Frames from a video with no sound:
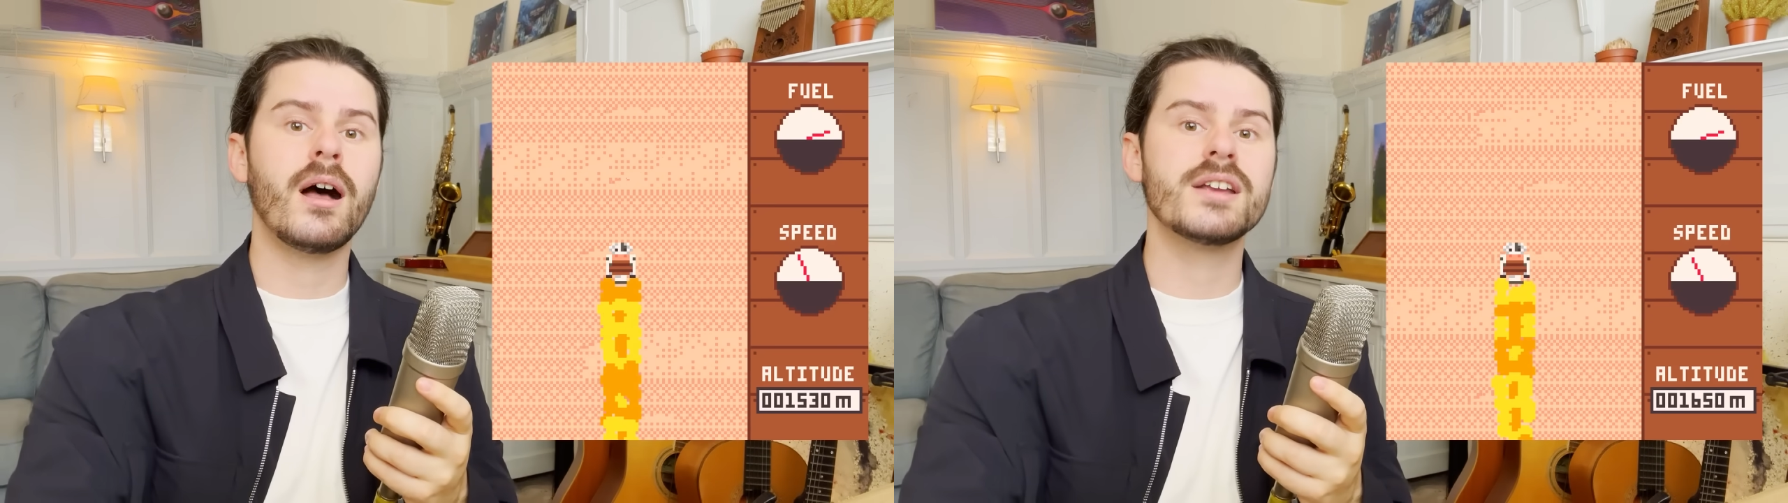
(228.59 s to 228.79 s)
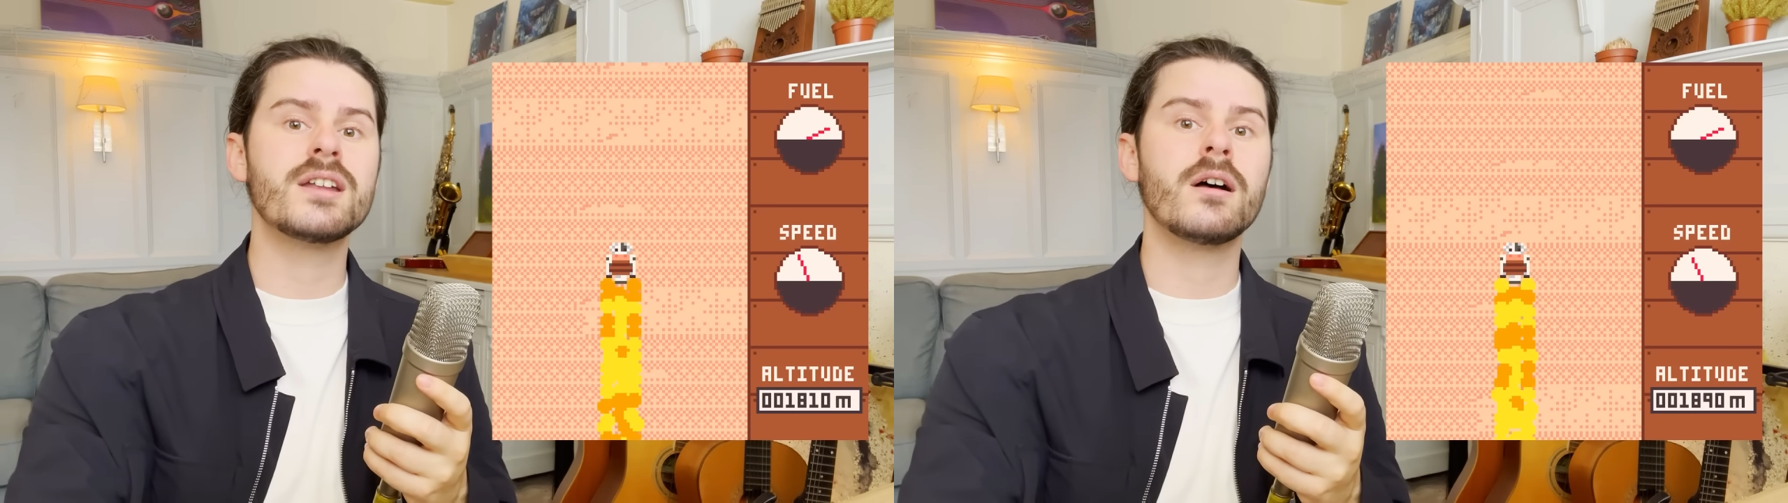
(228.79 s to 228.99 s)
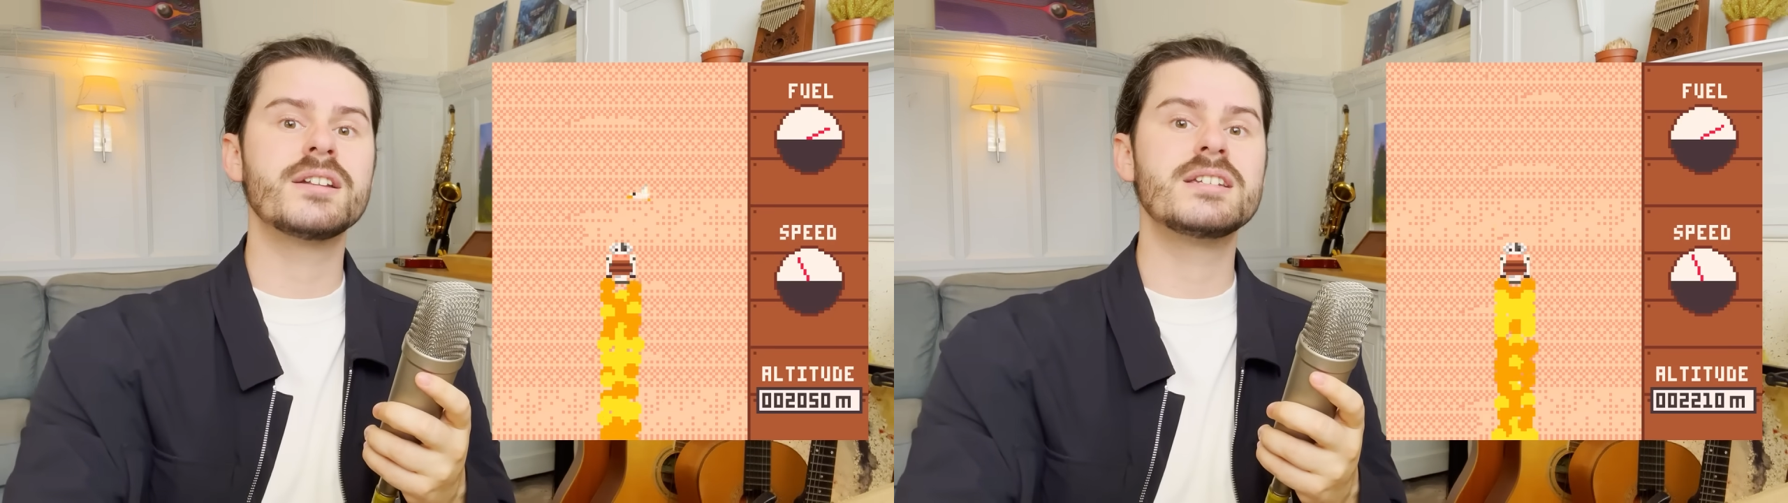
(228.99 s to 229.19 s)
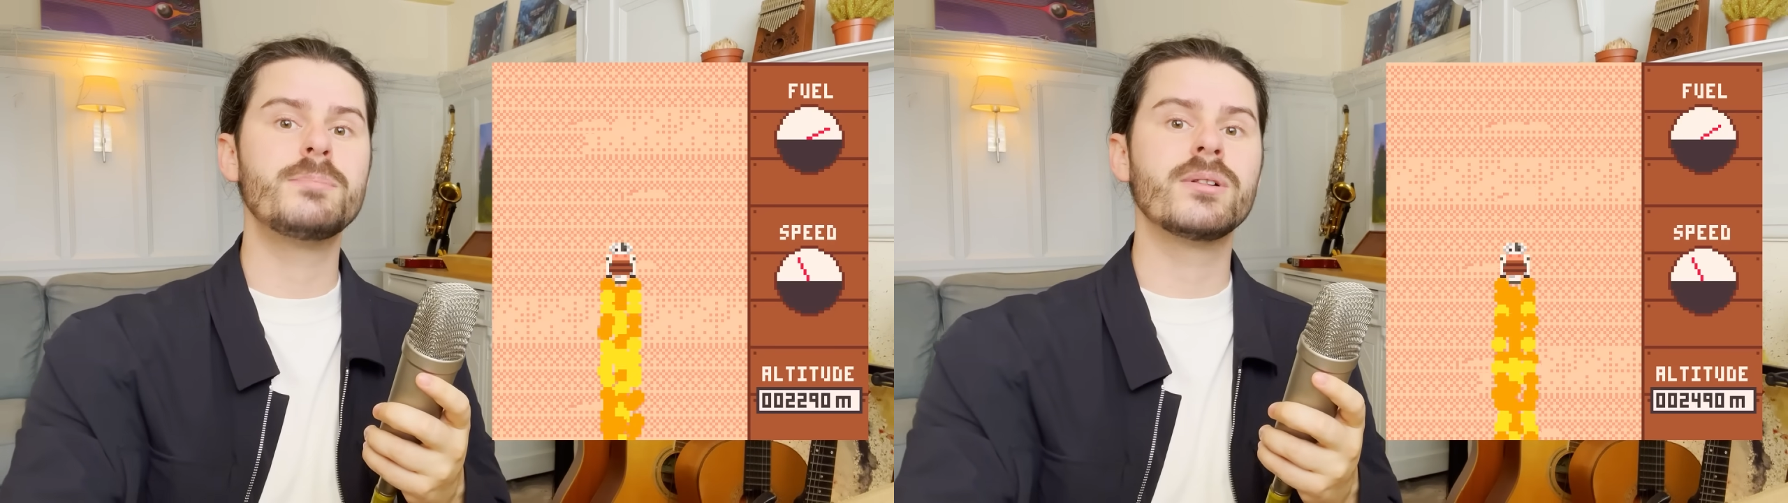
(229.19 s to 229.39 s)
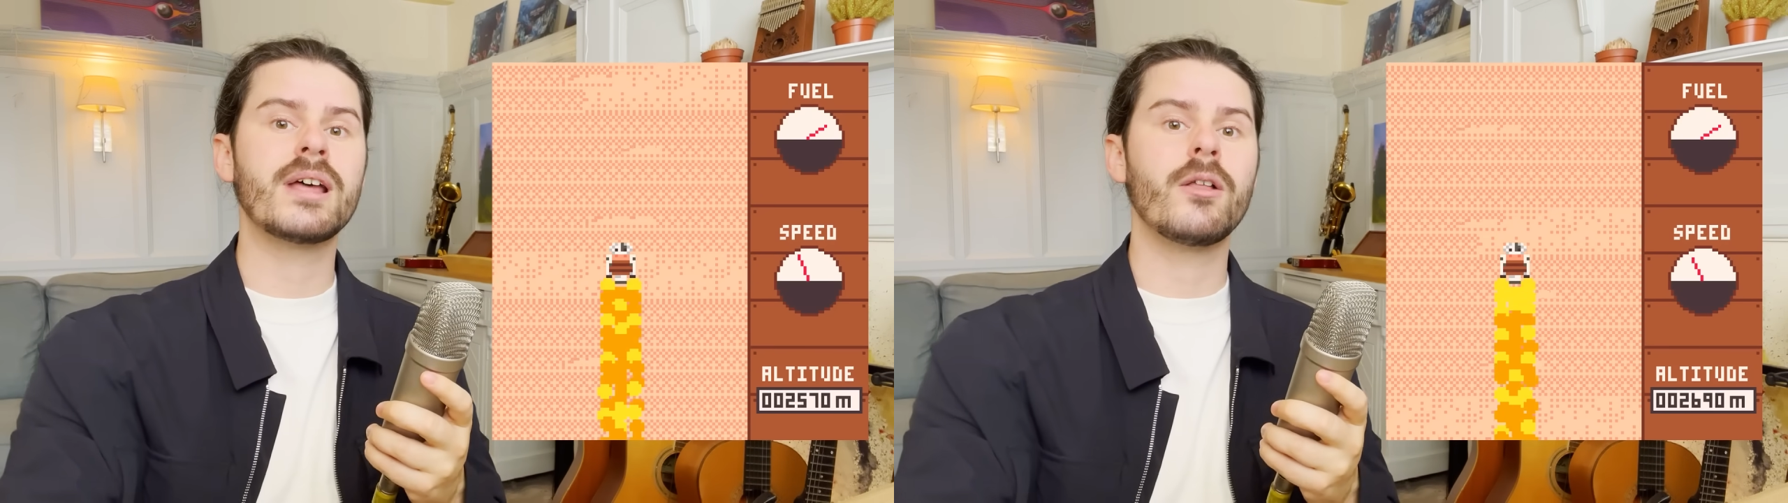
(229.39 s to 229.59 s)
I started to
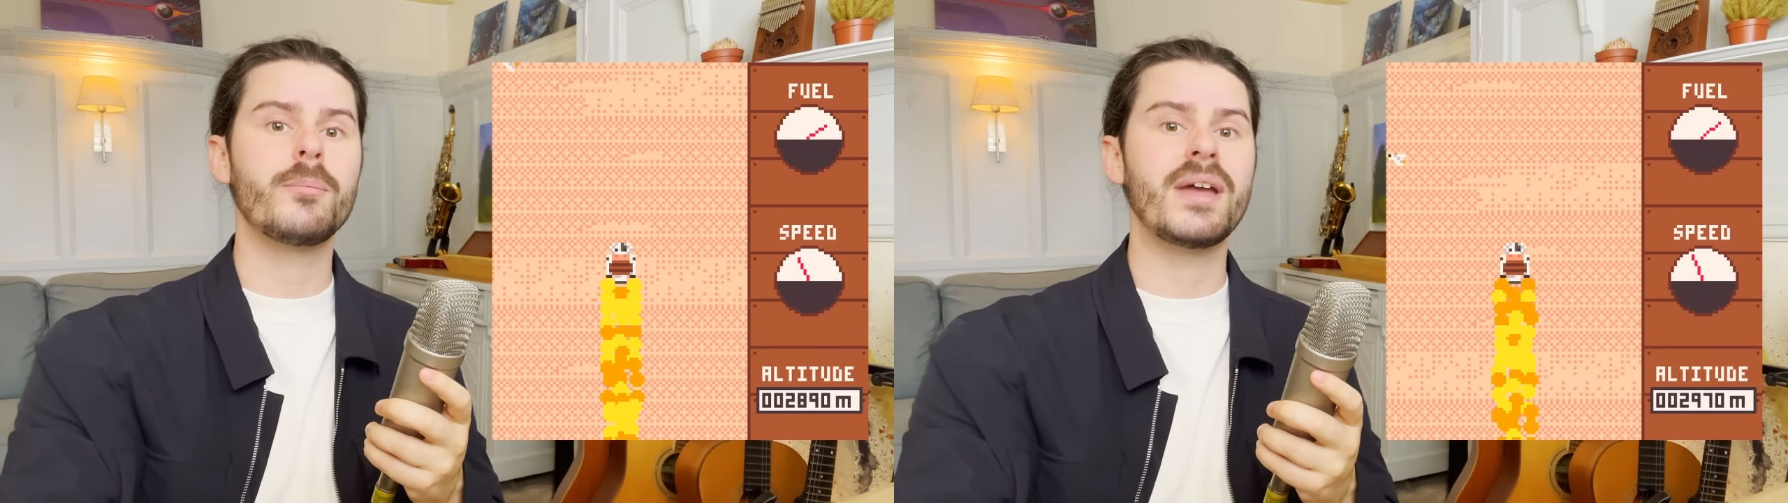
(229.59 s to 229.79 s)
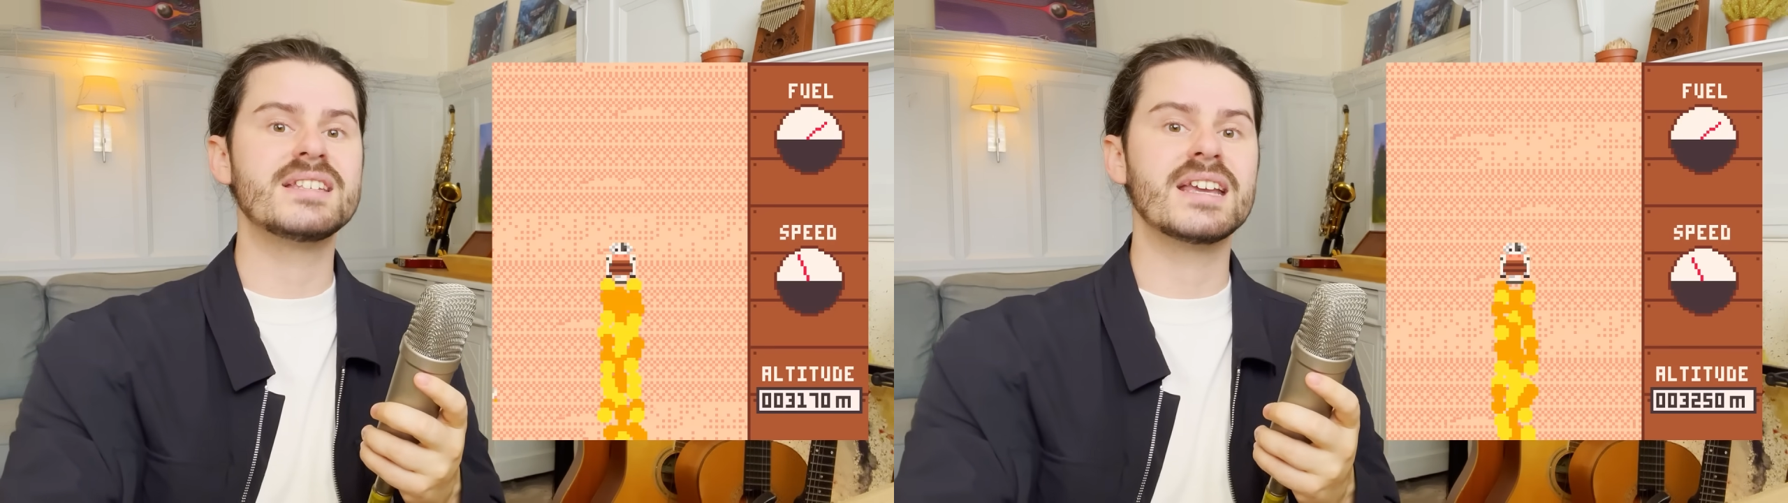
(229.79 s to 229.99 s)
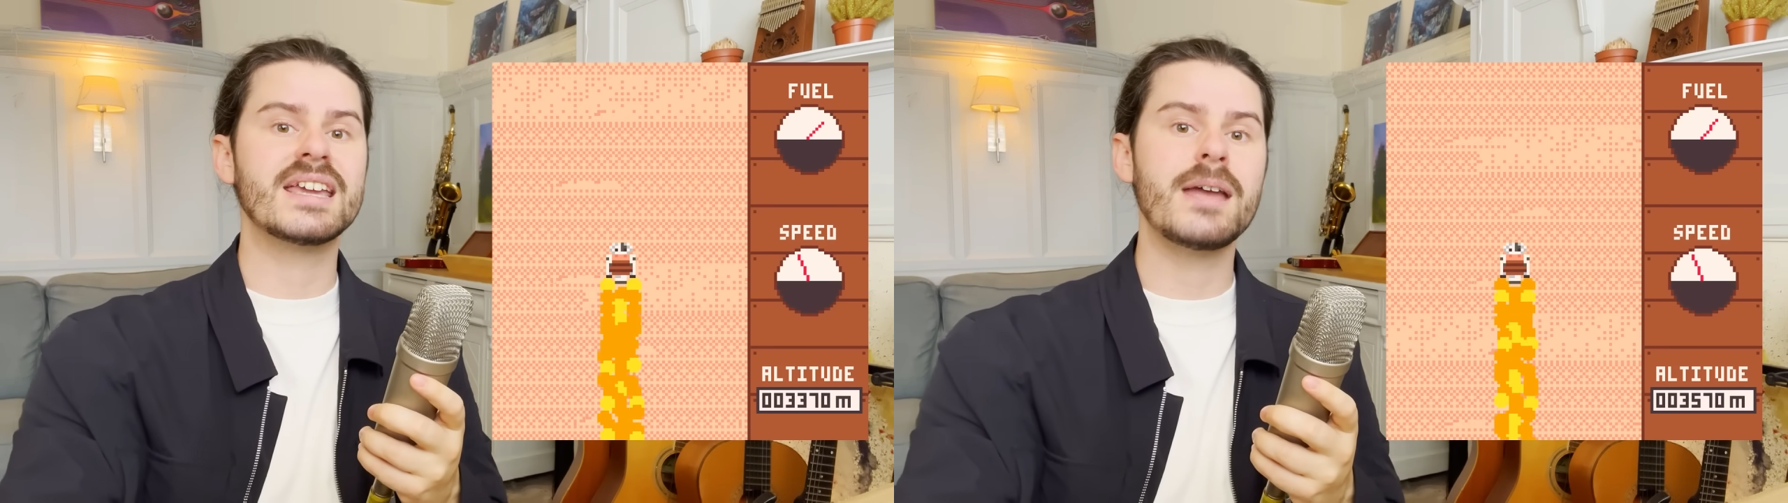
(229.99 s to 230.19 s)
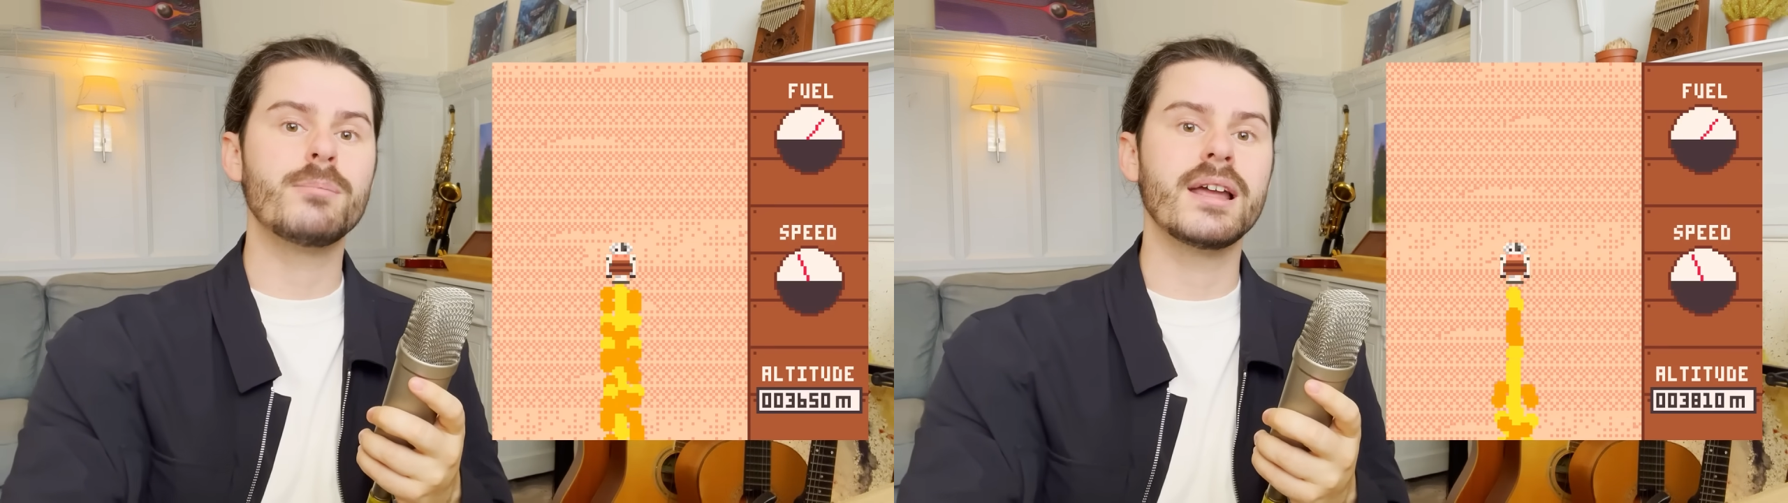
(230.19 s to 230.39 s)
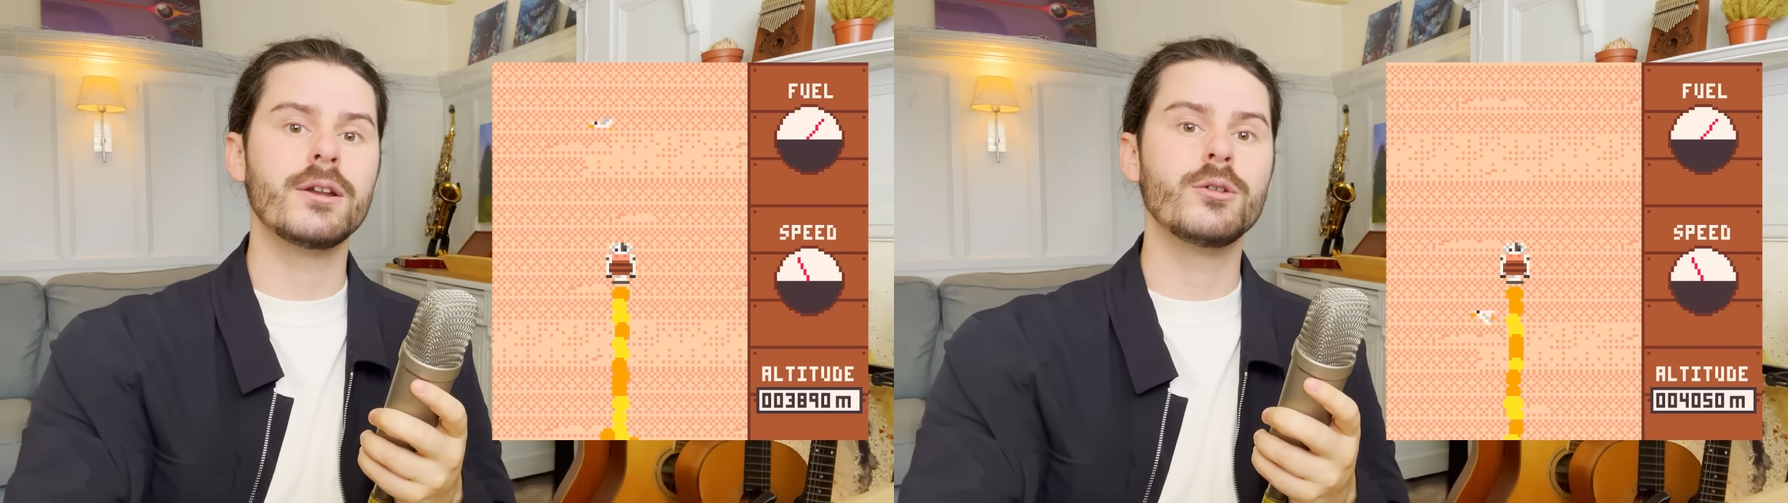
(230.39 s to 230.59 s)
build out the basic
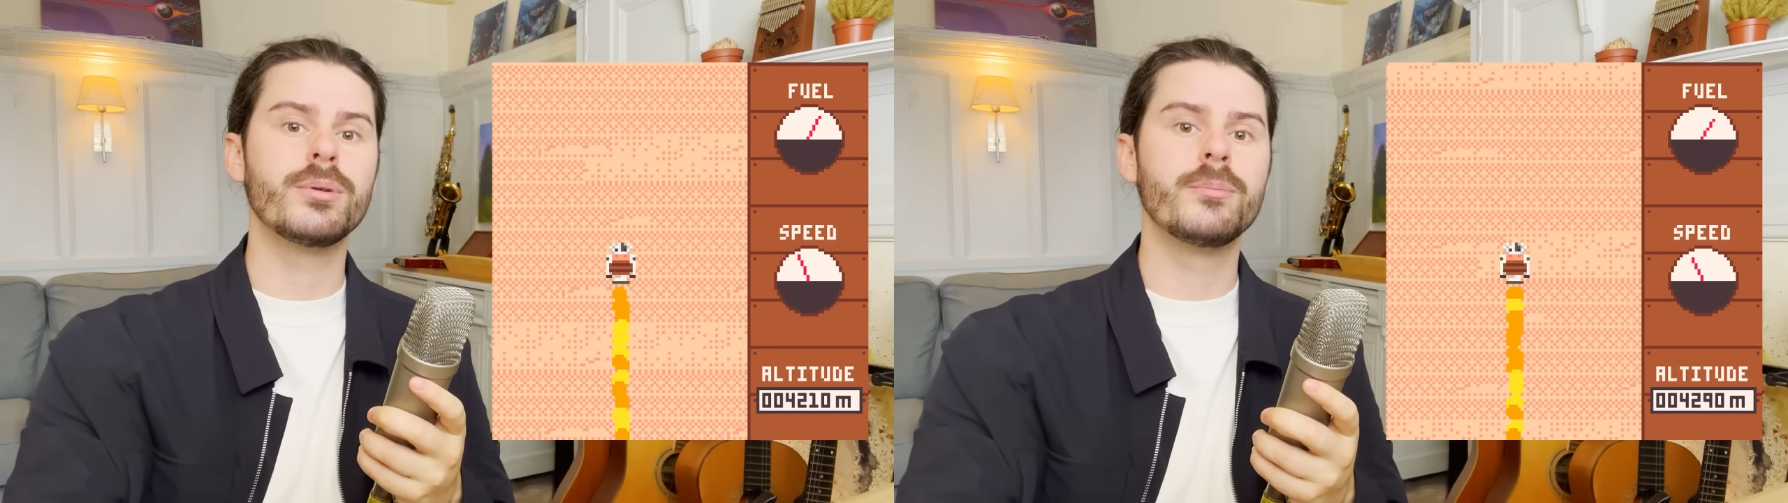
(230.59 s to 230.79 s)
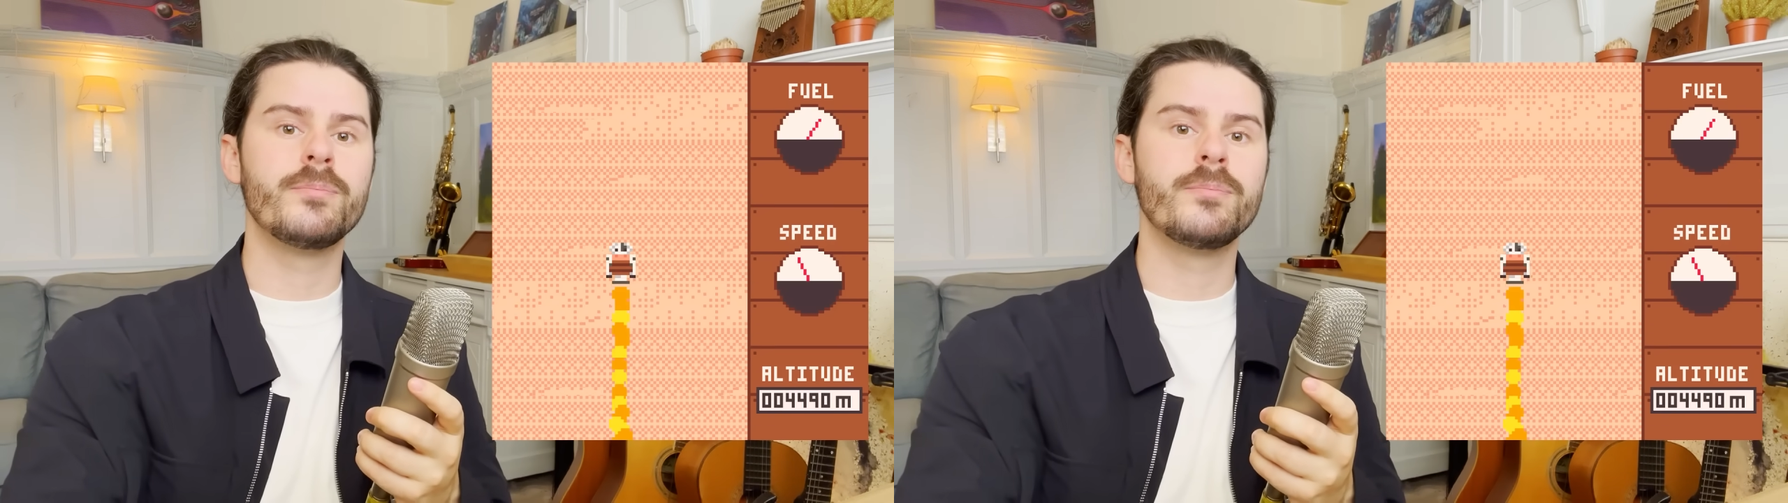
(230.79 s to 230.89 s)
gameplay loop.